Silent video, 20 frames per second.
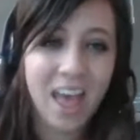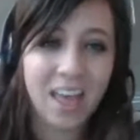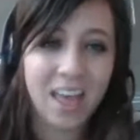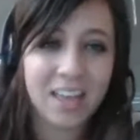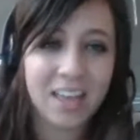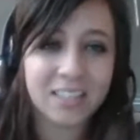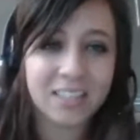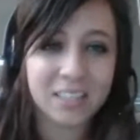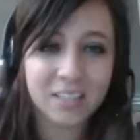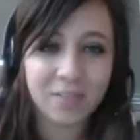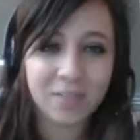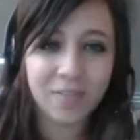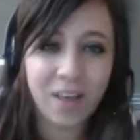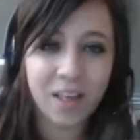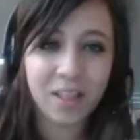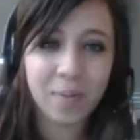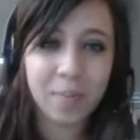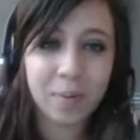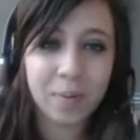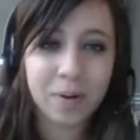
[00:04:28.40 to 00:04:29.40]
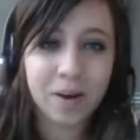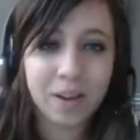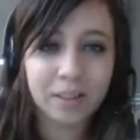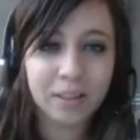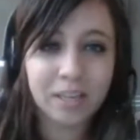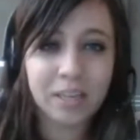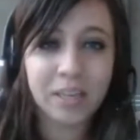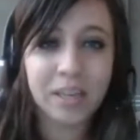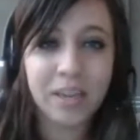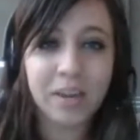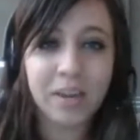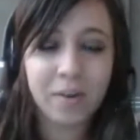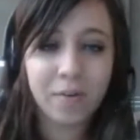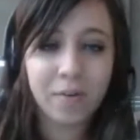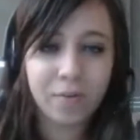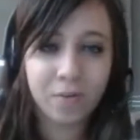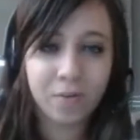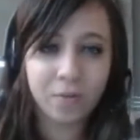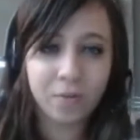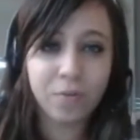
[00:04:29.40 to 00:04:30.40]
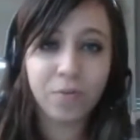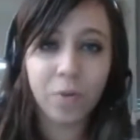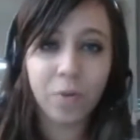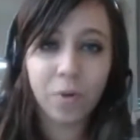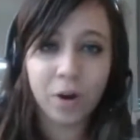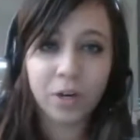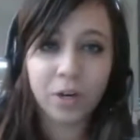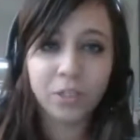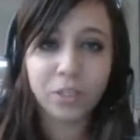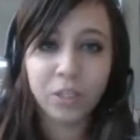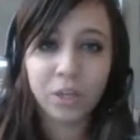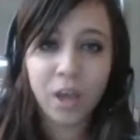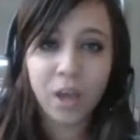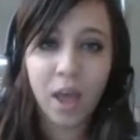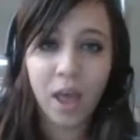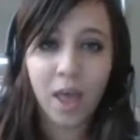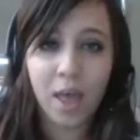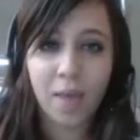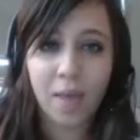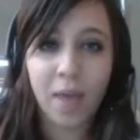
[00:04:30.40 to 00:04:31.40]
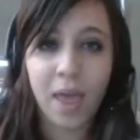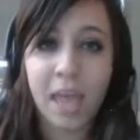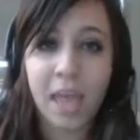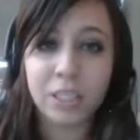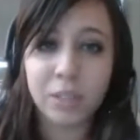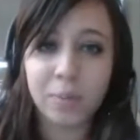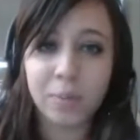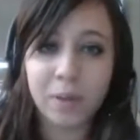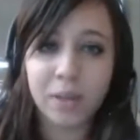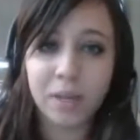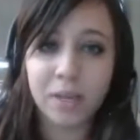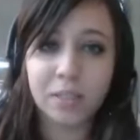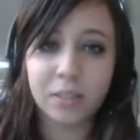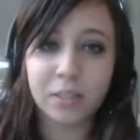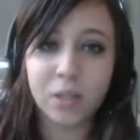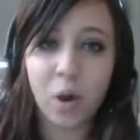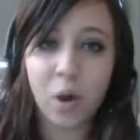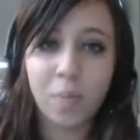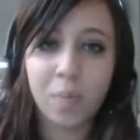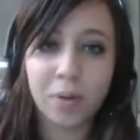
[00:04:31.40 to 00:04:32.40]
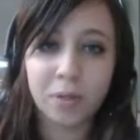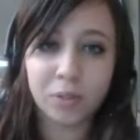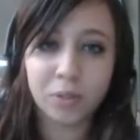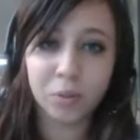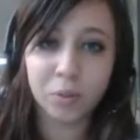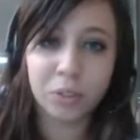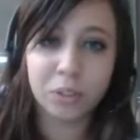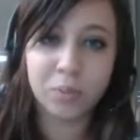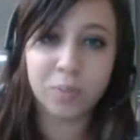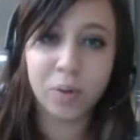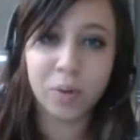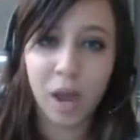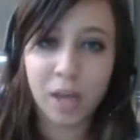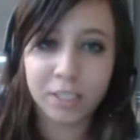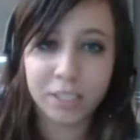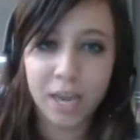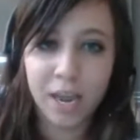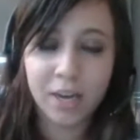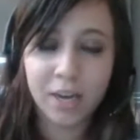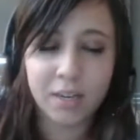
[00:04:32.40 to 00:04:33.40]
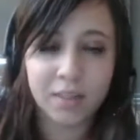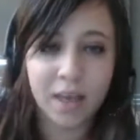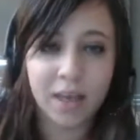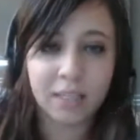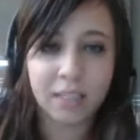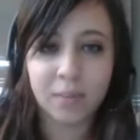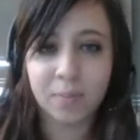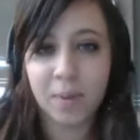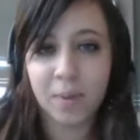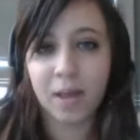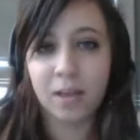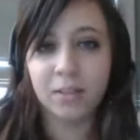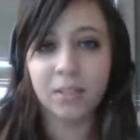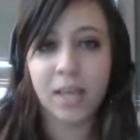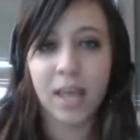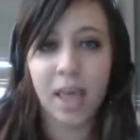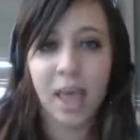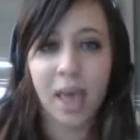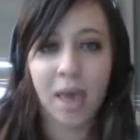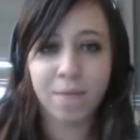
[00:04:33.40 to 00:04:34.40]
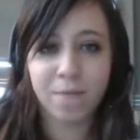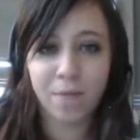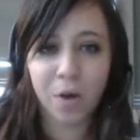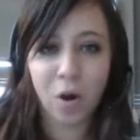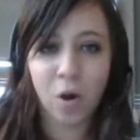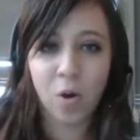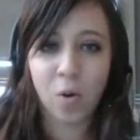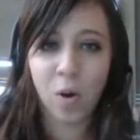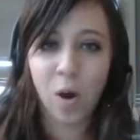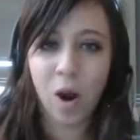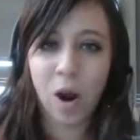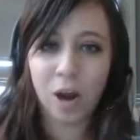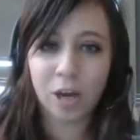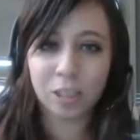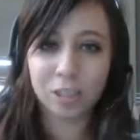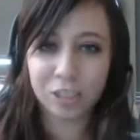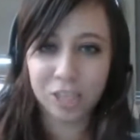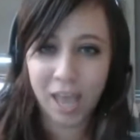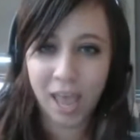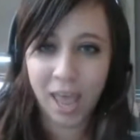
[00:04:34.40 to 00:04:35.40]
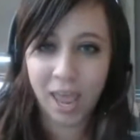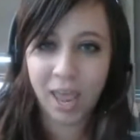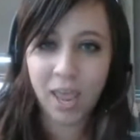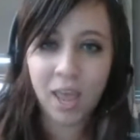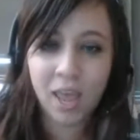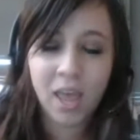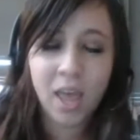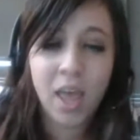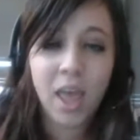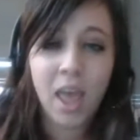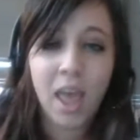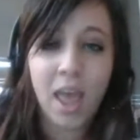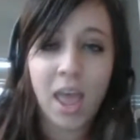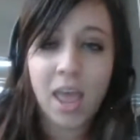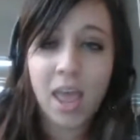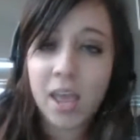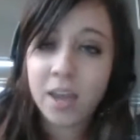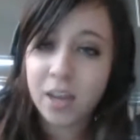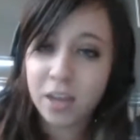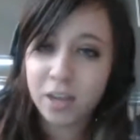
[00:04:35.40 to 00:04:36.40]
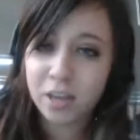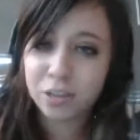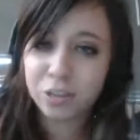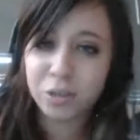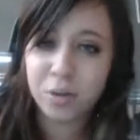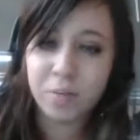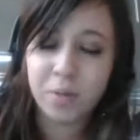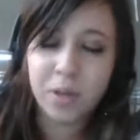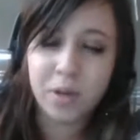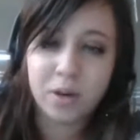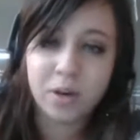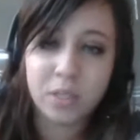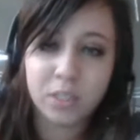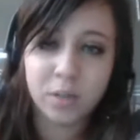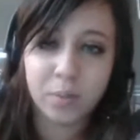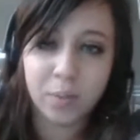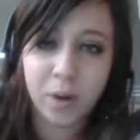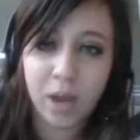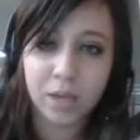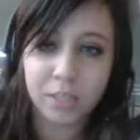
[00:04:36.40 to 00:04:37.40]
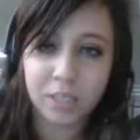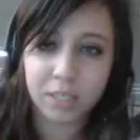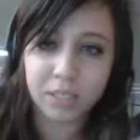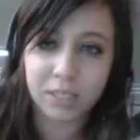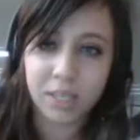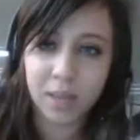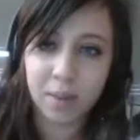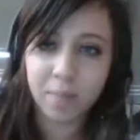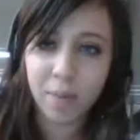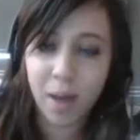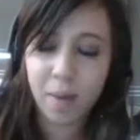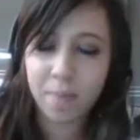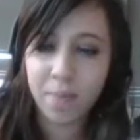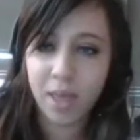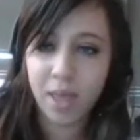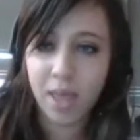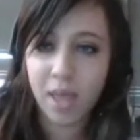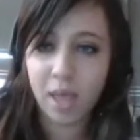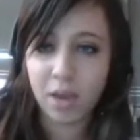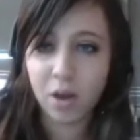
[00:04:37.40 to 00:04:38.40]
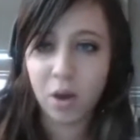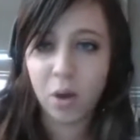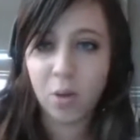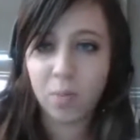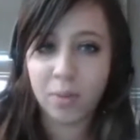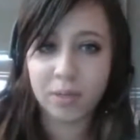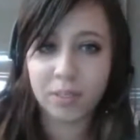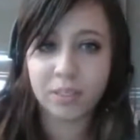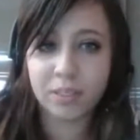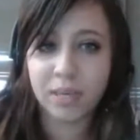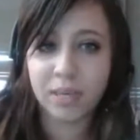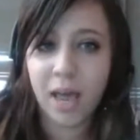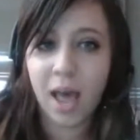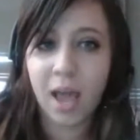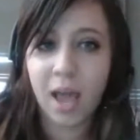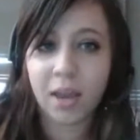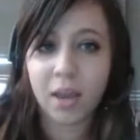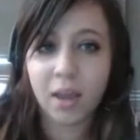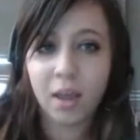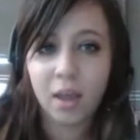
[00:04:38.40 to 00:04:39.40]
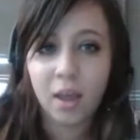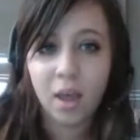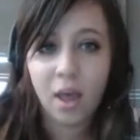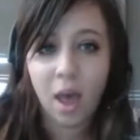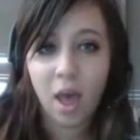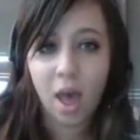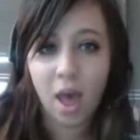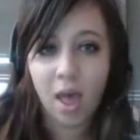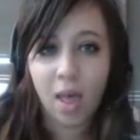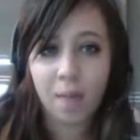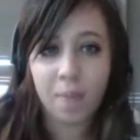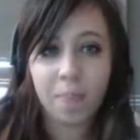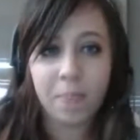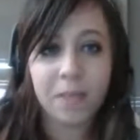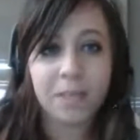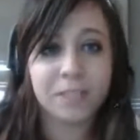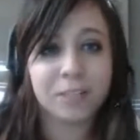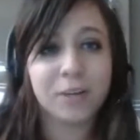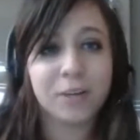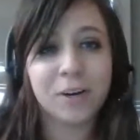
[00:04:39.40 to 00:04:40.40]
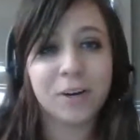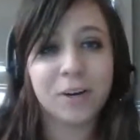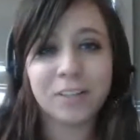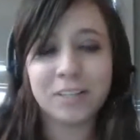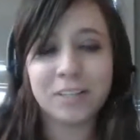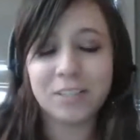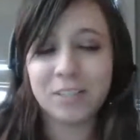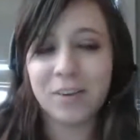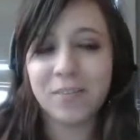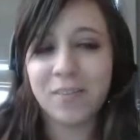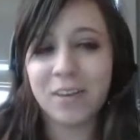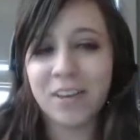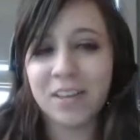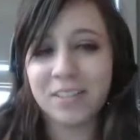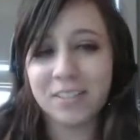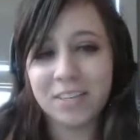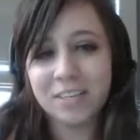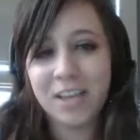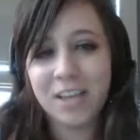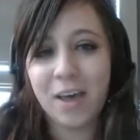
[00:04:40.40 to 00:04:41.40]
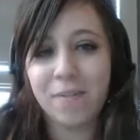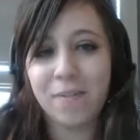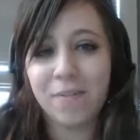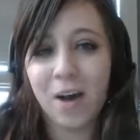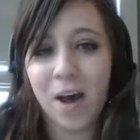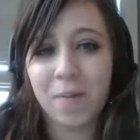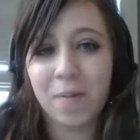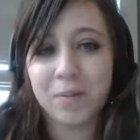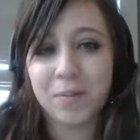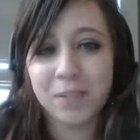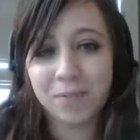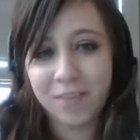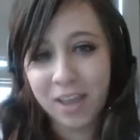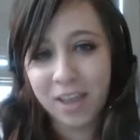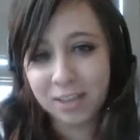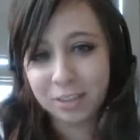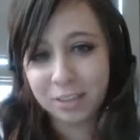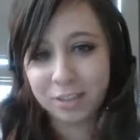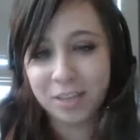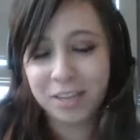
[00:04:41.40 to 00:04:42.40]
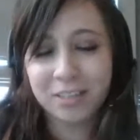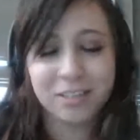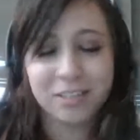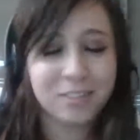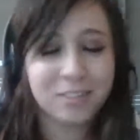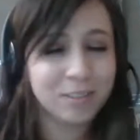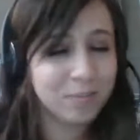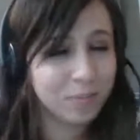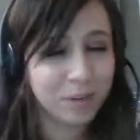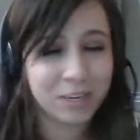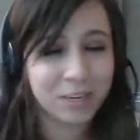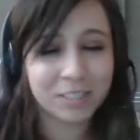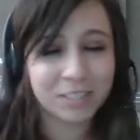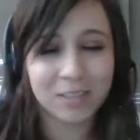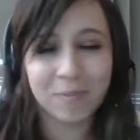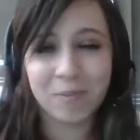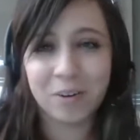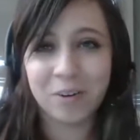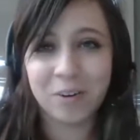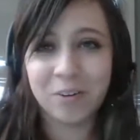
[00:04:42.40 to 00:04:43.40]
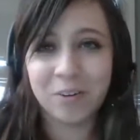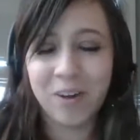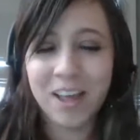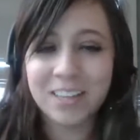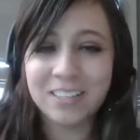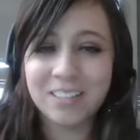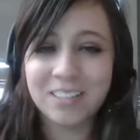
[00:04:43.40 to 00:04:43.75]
He's a developer and lead for Forge, HPE's open source project, that's spelled F-O-R-J, and a contributor to projects like Puppet and OpenStack. He's currently serving as a DevOps evangelist, pretty similar to us,